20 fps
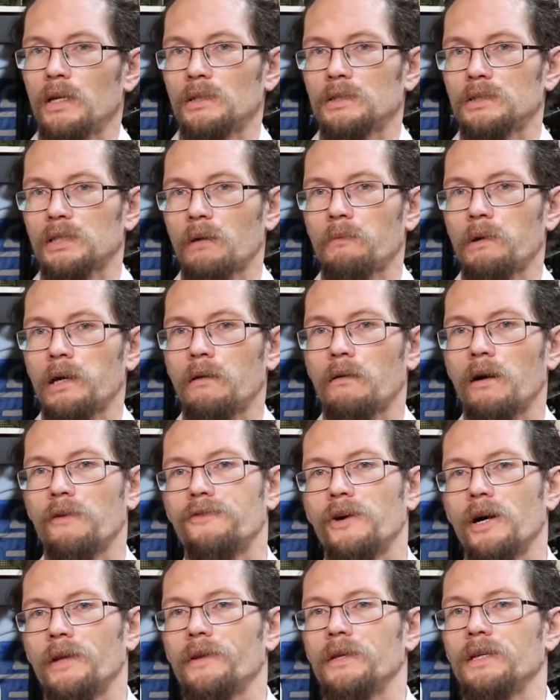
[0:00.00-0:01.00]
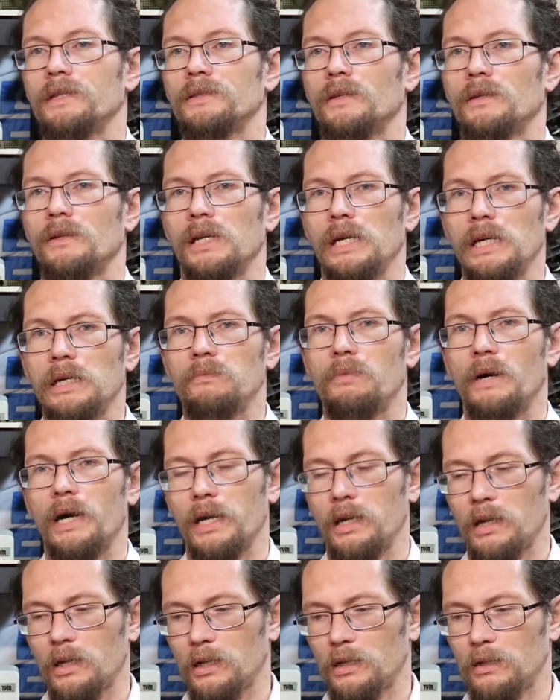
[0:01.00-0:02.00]
Somehow I found these on
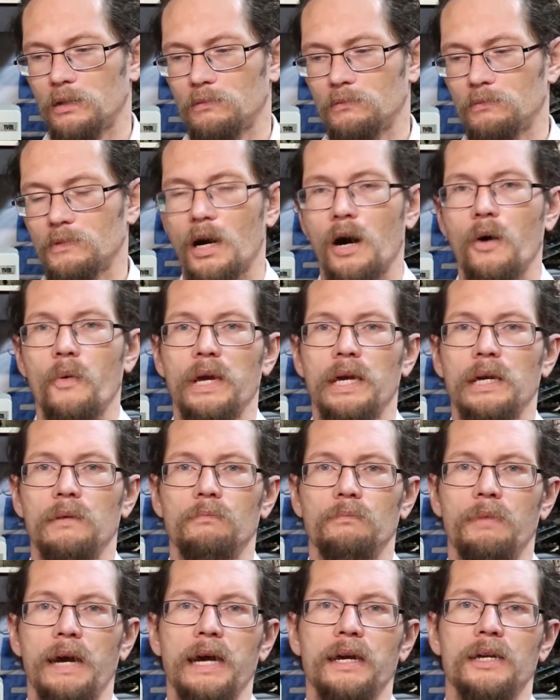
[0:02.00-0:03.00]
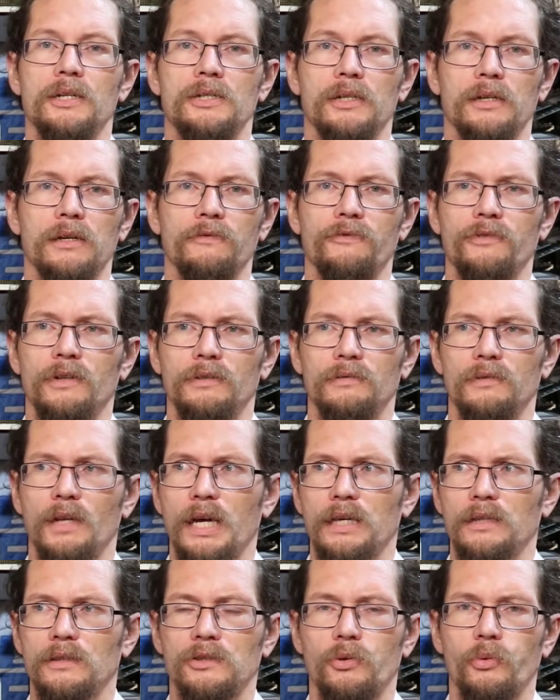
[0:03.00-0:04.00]
eBay in OEM packaging for
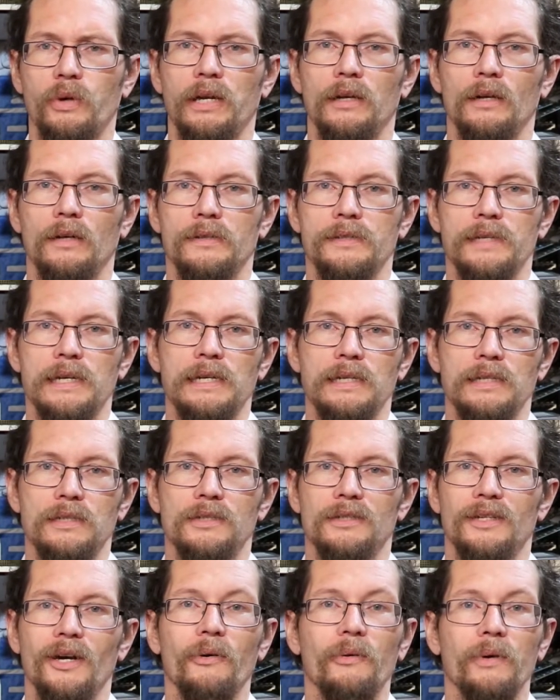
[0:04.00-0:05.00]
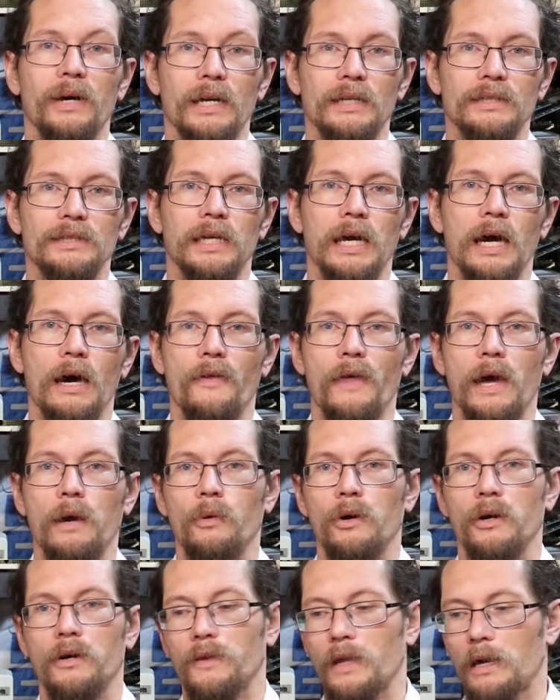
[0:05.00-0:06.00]
like $20 each, so we're going to see how they
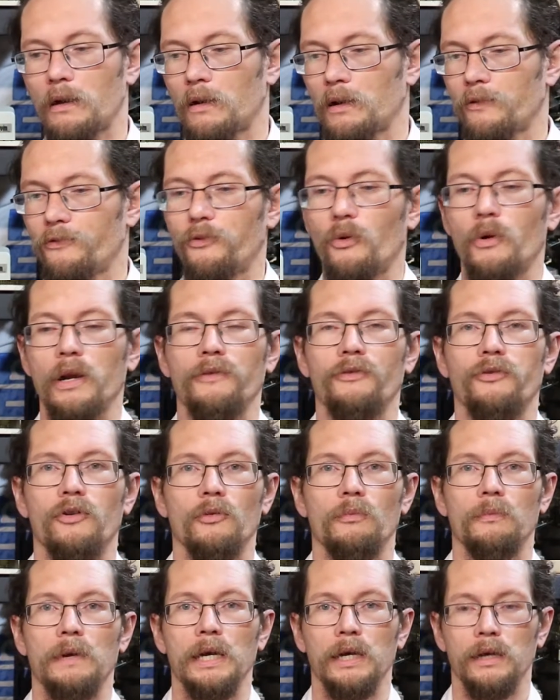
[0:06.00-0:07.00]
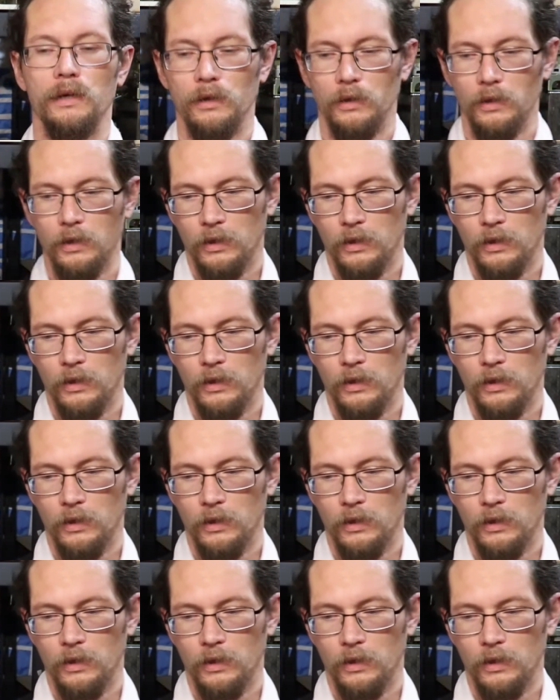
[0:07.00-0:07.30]
work. They're a 44 meg